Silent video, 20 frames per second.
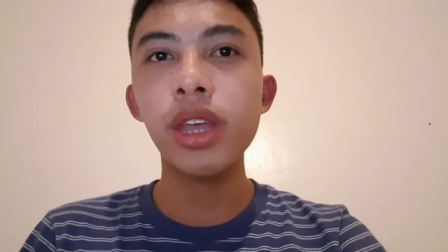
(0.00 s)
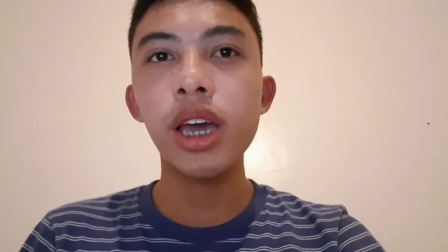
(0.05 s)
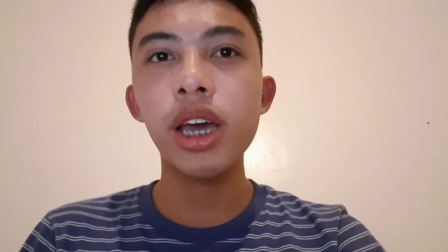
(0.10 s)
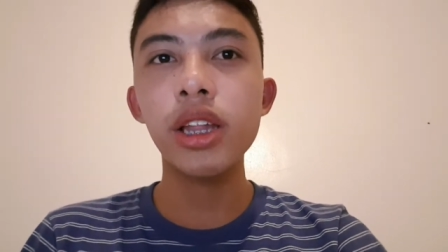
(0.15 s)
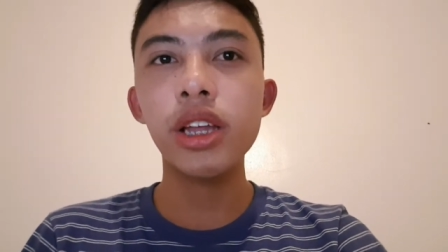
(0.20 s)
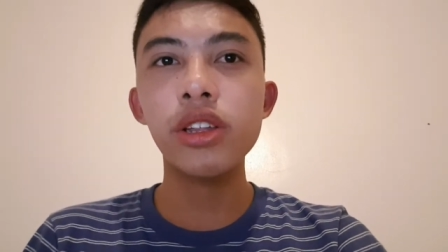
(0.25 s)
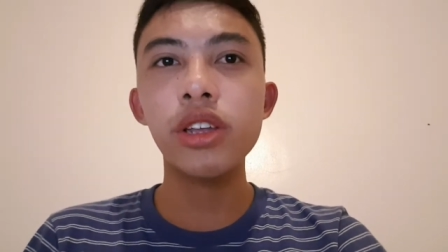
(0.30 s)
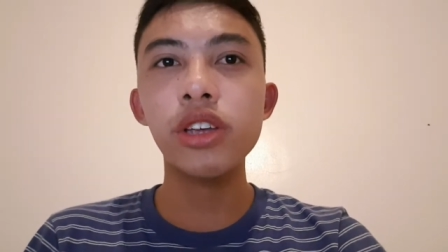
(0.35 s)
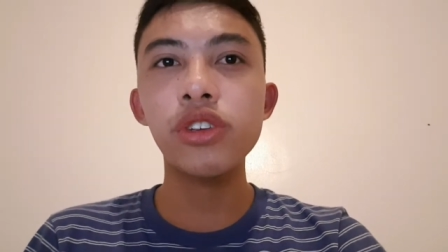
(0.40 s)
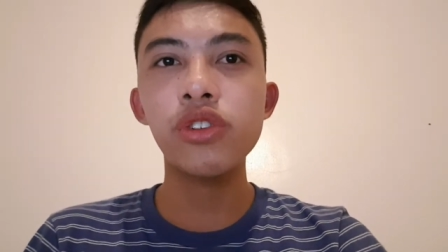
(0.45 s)

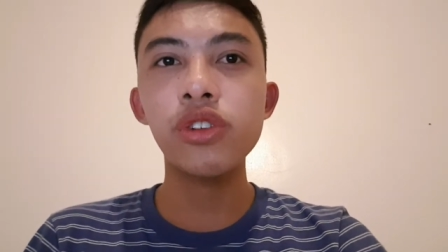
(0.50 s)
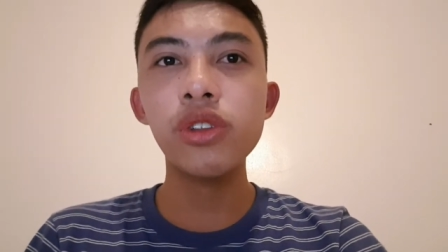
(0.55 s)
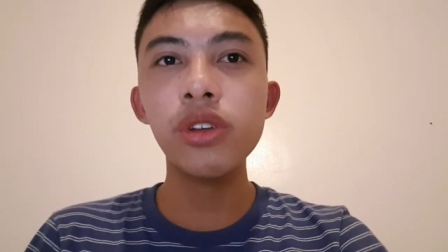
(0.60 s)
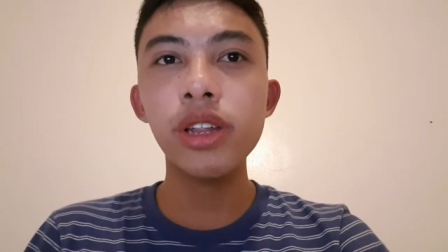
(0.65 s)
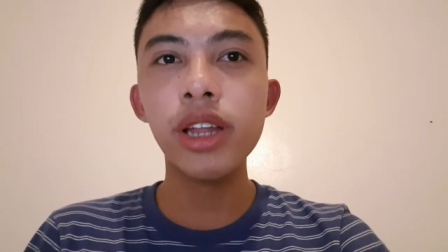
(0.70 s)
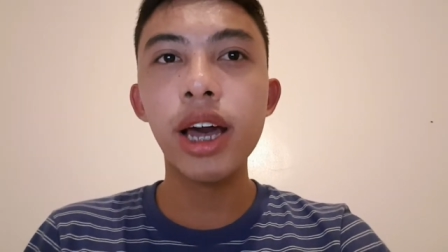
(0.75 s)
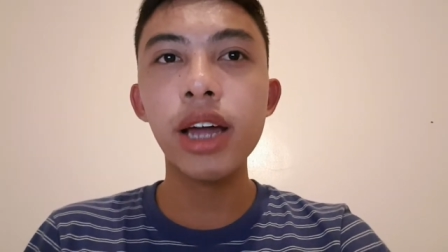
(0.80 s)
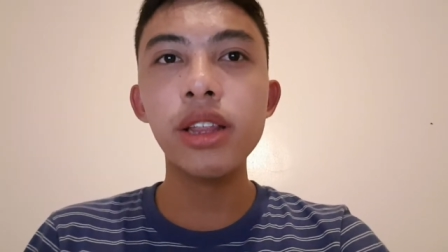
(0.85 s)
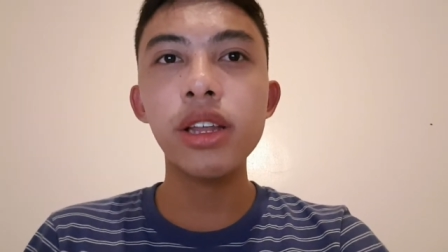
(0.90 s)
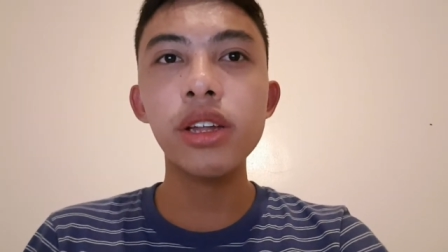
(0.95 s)
In addition
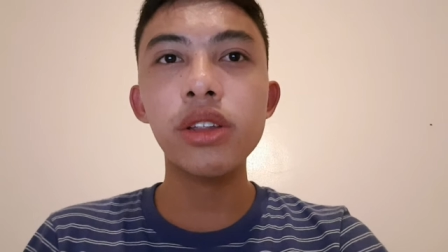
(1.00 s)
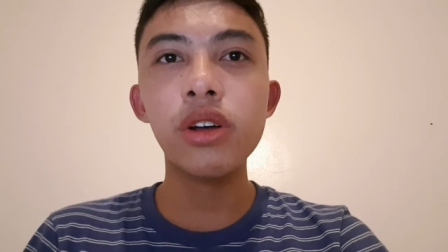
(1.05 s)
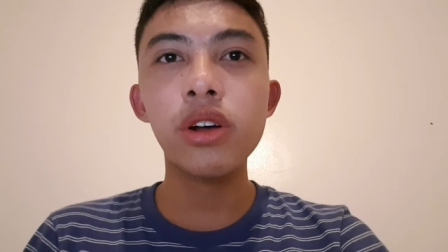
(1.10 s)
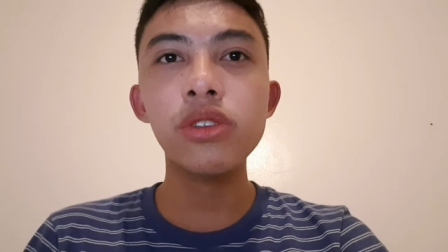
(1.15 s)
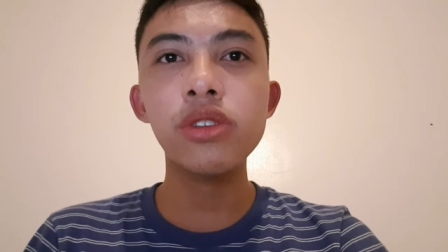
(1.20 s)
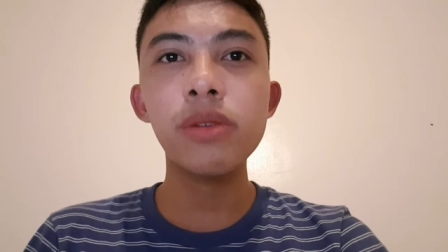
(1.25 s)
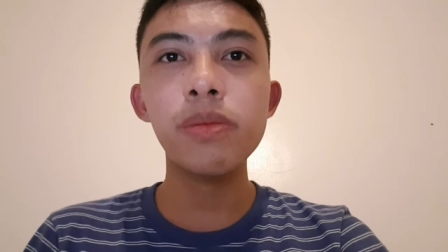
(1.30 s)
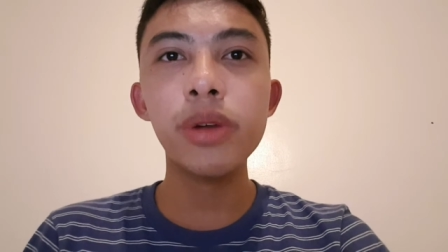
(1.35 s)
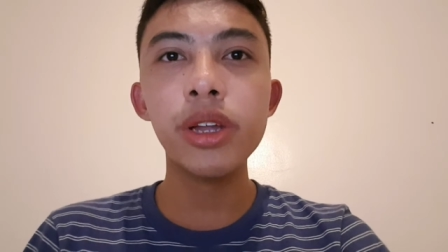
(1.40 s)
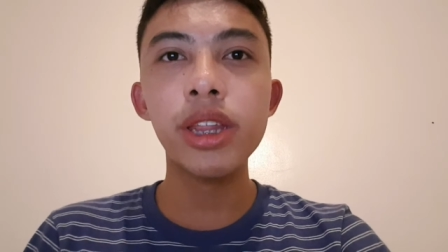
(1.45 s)
to that, it
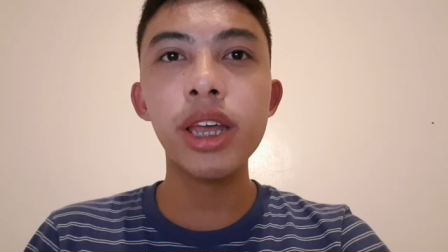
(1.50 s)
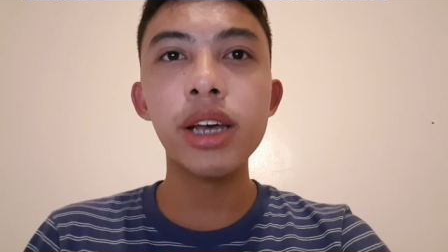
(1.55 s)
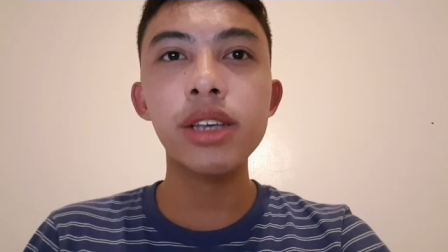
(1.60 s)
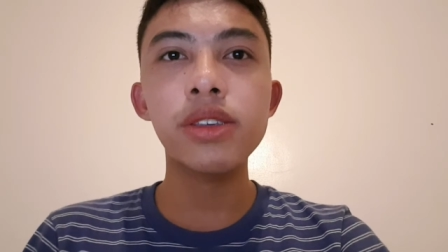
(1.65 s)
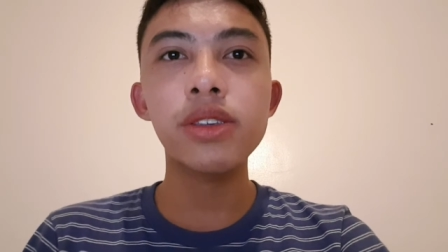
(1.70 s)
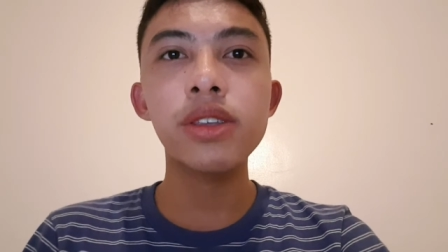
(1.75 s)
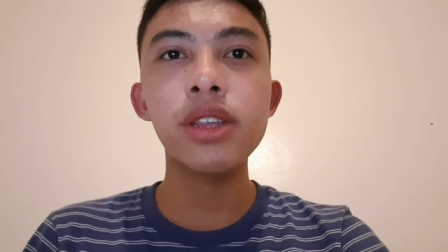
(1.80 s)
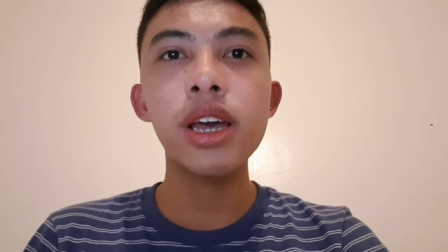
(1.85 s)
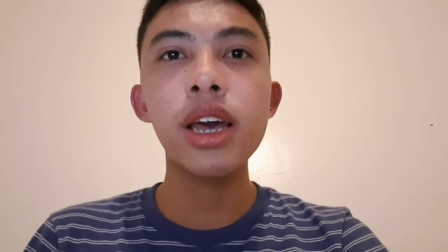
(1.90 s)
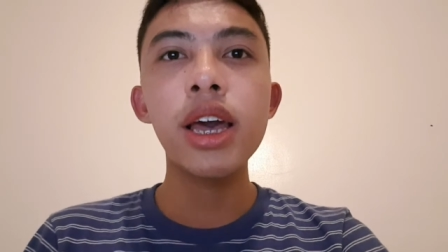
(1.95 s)
also
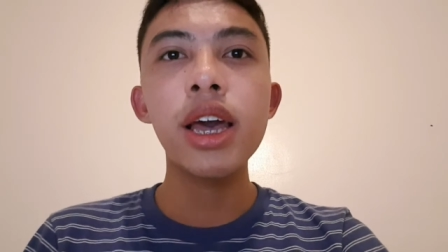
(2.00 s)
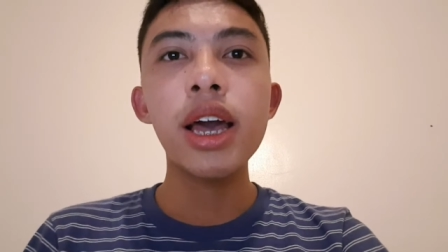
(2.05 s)
protects